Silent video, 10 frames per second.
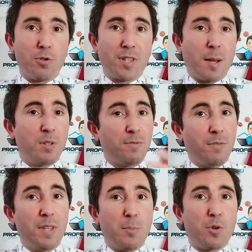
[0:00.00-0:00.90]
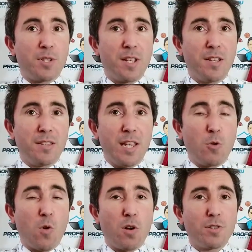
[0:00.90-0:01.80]
times 50%
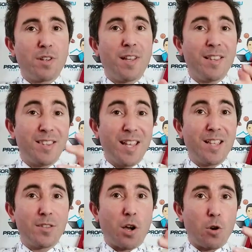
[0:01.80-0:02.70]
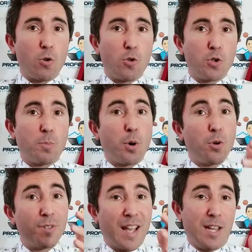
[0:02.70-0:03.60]
equals $10
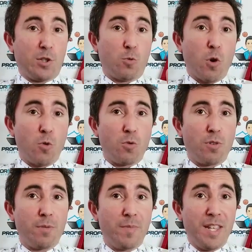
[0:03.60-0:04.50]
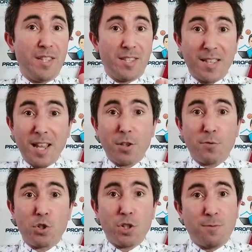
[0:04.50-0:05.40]
per dice roll, instead
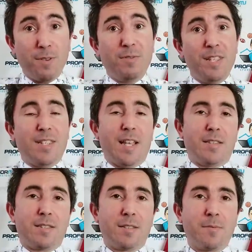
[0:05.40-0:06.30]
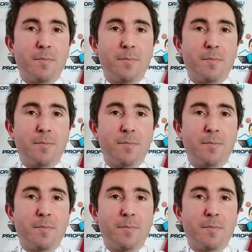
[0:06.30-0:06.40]
of just 50 cents.